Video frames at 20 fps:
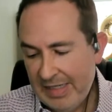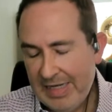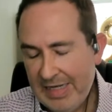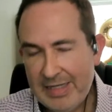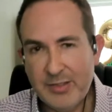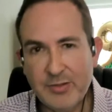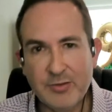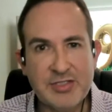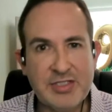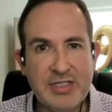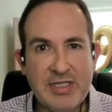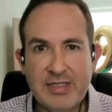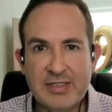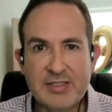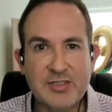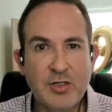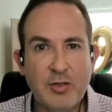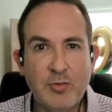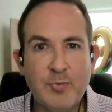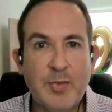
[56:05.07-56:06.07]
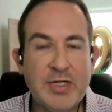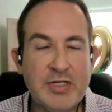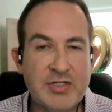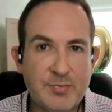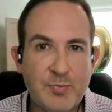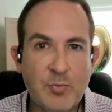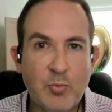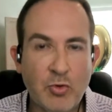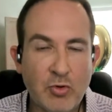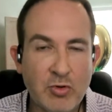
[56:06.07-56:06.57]
And you're seeing so
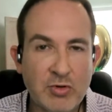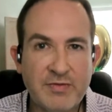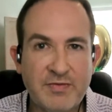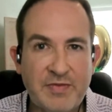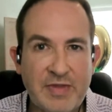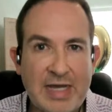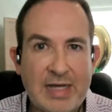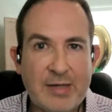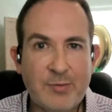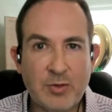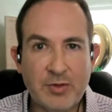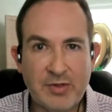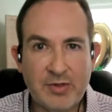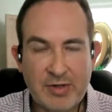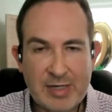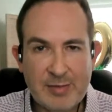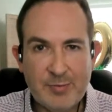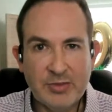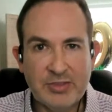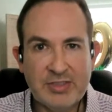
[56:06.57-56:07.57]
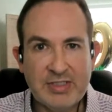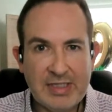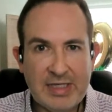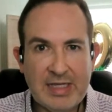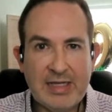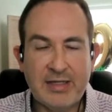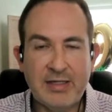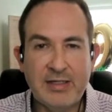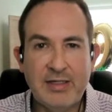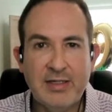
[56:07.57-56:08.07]
much more of that where they're able to
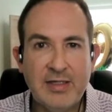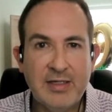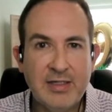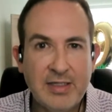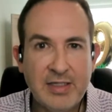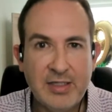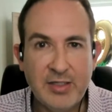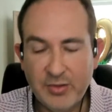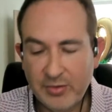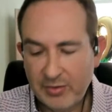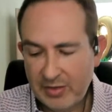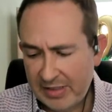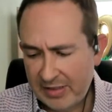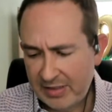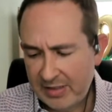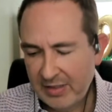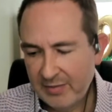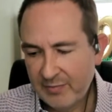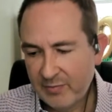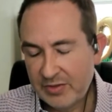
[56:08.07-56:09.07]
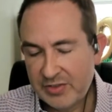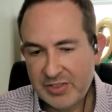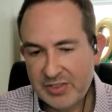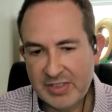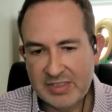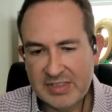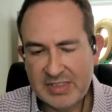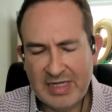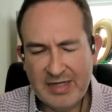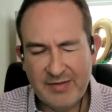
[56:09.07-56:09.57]
get
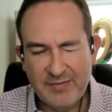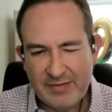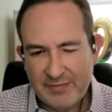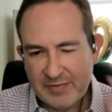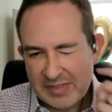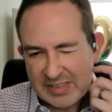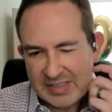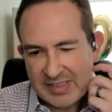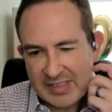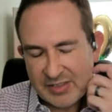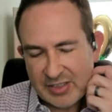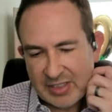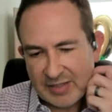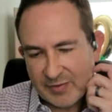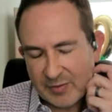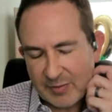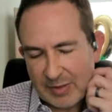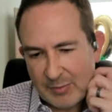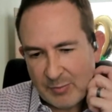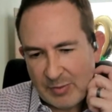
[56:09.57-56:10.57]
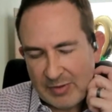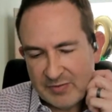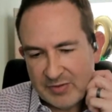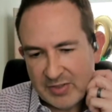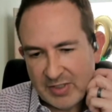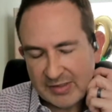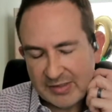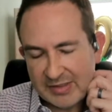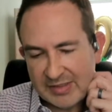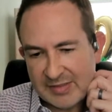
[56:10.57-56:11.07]
coverages. I've even seen, Jennifer, right? We've
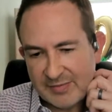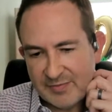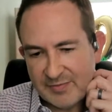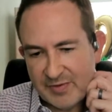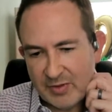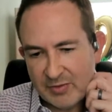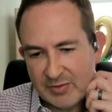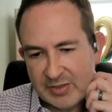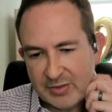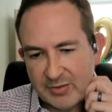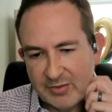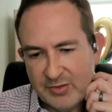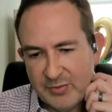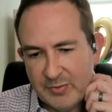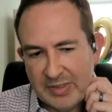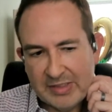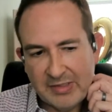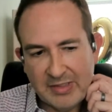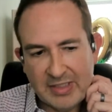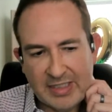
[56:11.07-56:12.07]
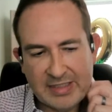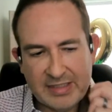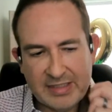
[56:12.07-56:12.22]
talked to some folks that are doing